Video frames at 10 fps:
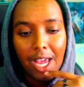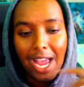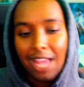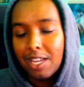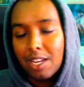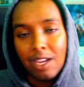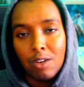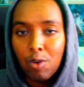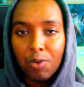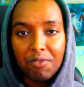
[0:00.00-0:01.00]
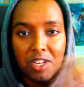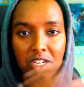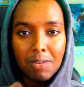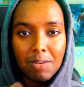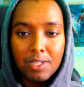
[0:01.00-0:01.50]
and then a chronophage
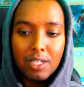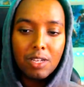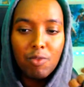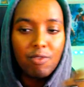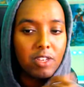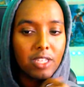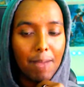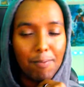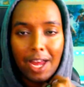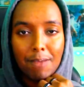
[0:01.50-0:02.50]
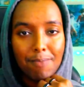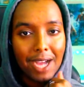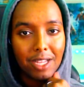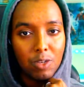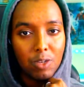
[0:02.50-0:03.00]
comes in and reverts that planet
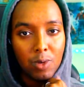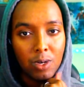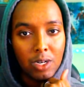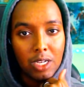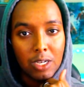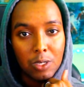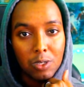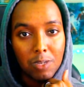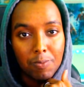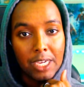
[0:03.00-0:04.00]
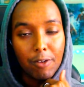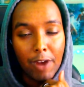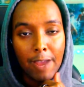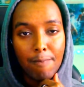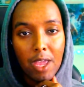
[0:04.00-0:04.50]
back to where it used to be,
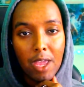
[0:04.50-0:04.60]
right?